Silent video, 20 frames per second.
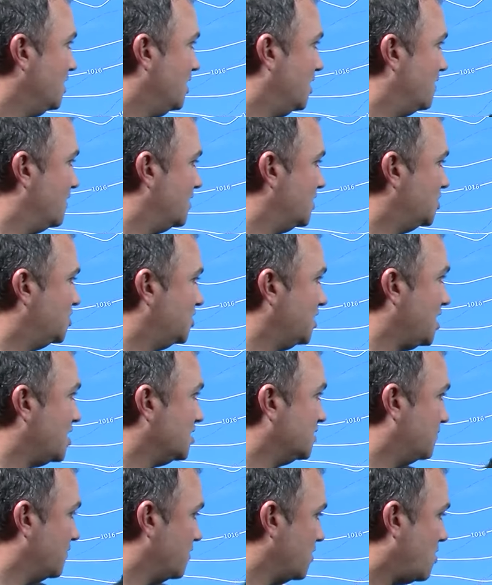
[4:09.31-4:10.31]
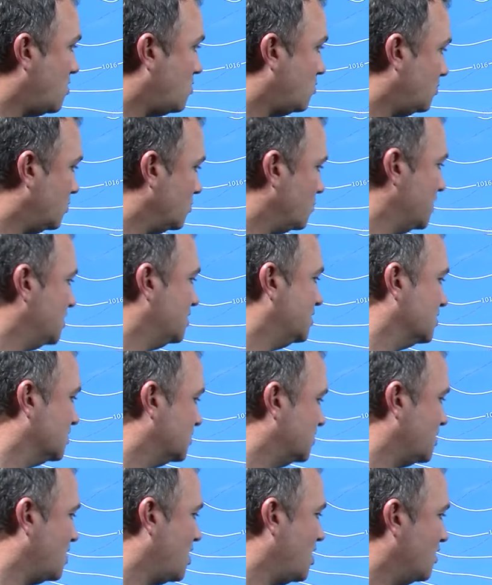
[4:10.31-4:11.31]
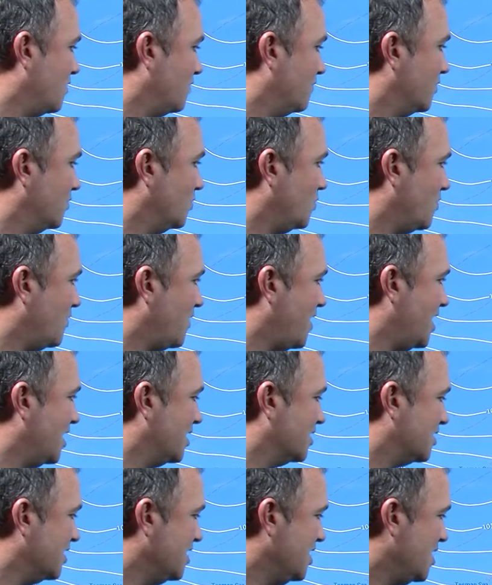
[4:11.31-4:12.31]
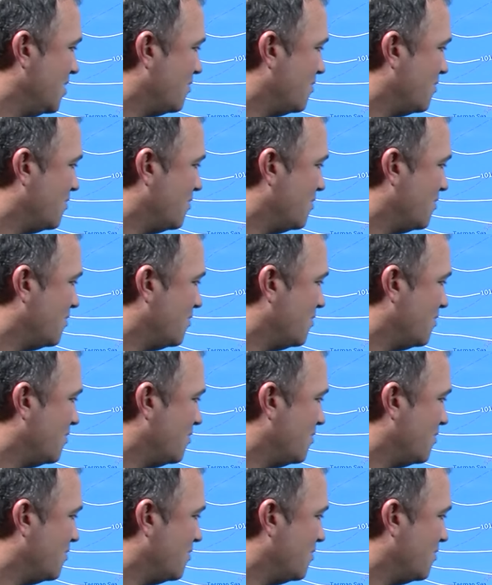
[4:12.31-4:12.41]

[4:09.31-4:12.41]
in these showers for the whole western side of the North Island.